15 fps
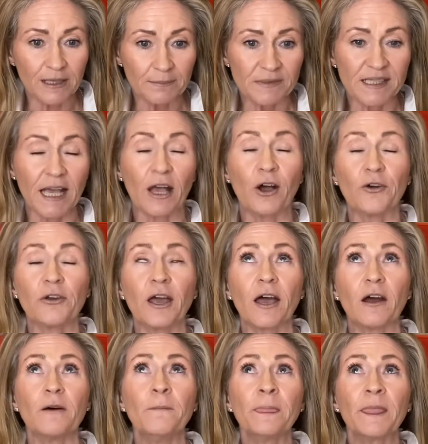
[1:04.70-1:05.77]
out on
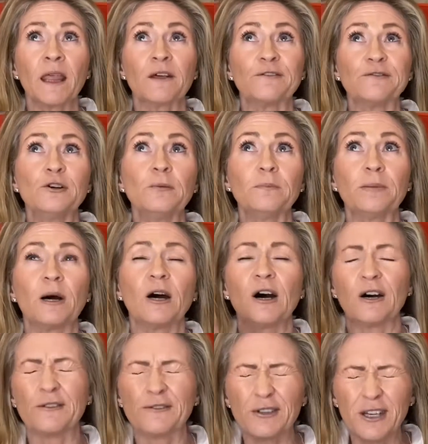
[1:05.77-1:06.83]
our
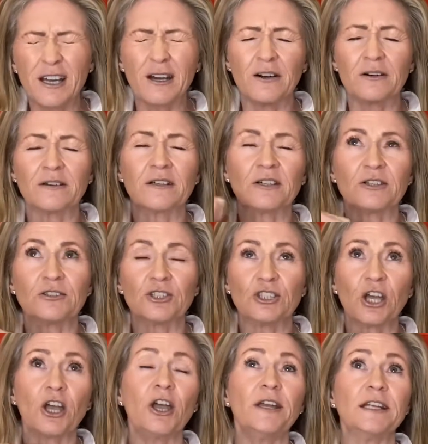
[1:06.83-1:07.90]
footpath, on our journey,